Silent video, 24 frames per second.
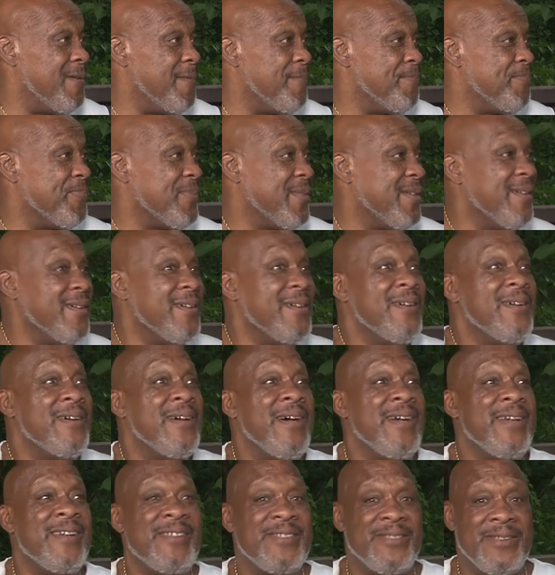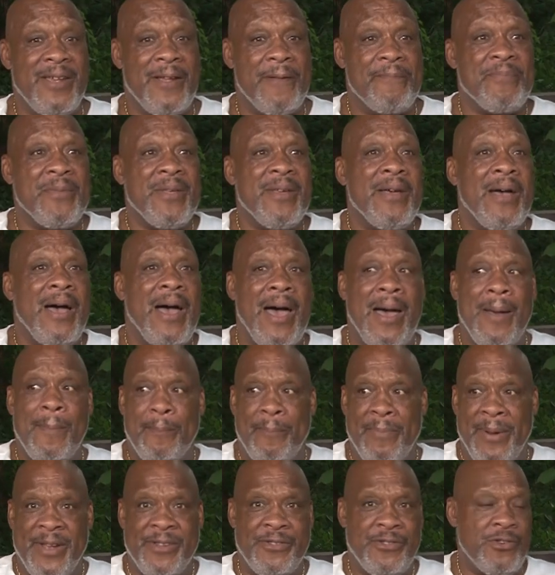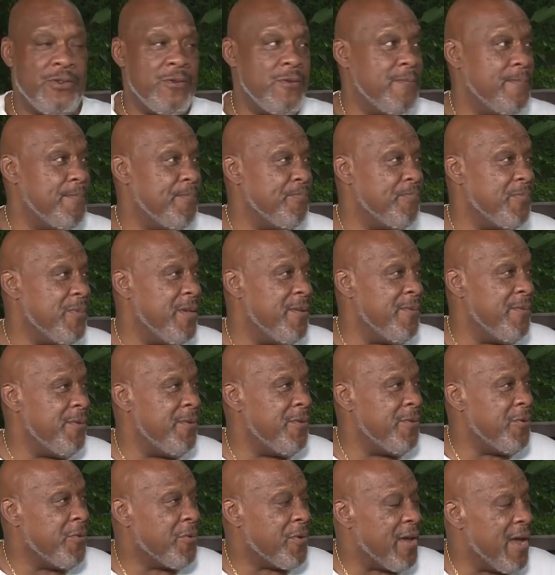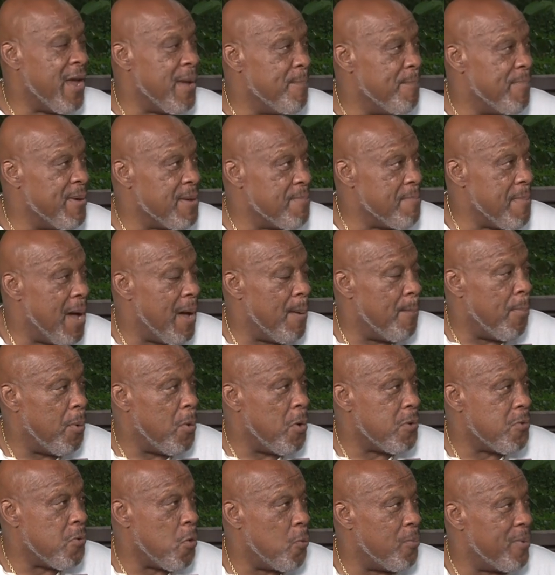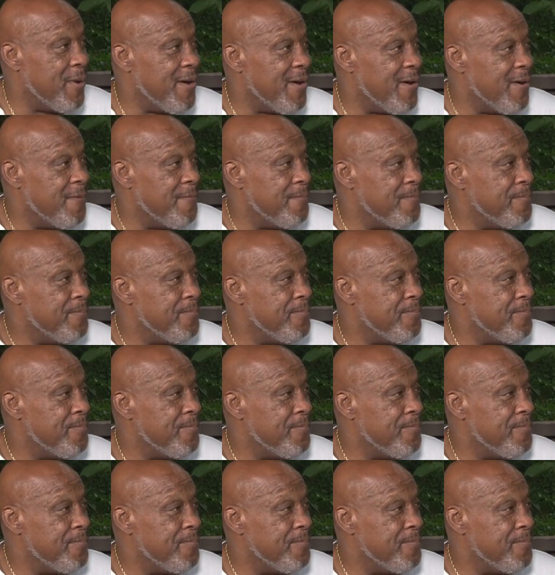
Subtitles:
Mm-hmm. And he said, I bet you, you can't beat my boy over there.